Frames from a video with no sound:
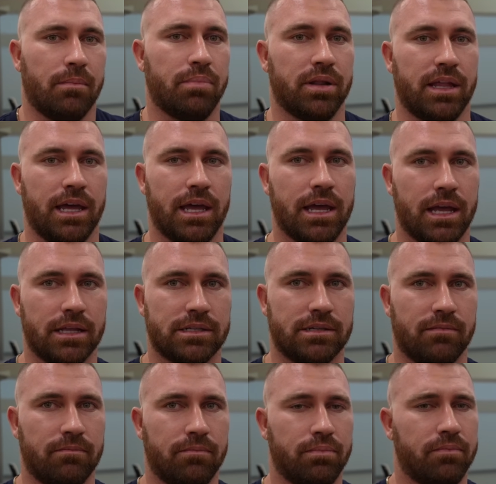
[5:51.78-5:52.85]
plant and
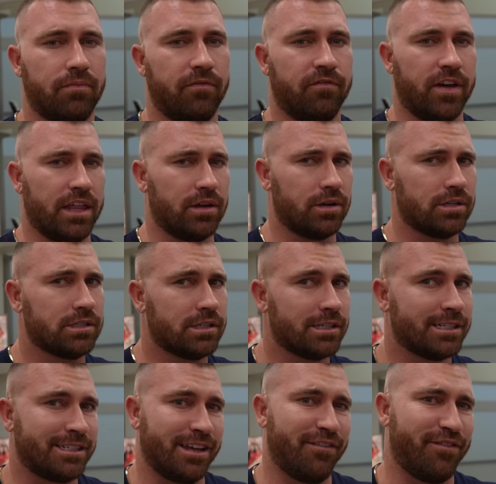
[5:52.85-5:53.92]
some feathers to
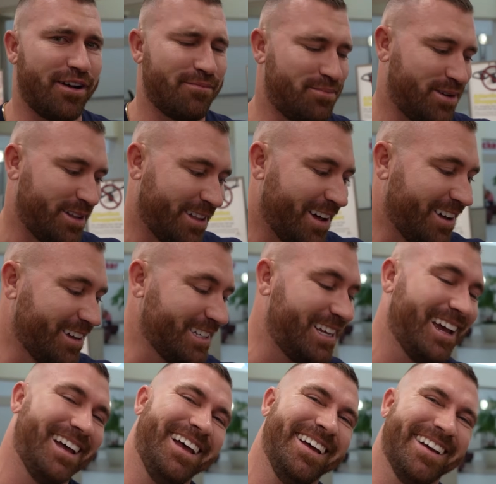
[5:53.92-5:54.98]
stuff our pillows.
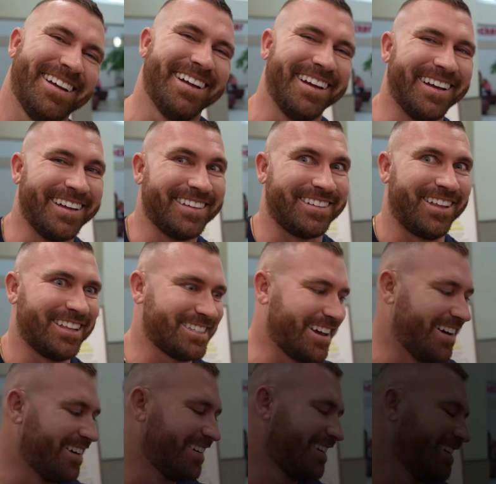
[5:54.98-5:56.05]
So let's go.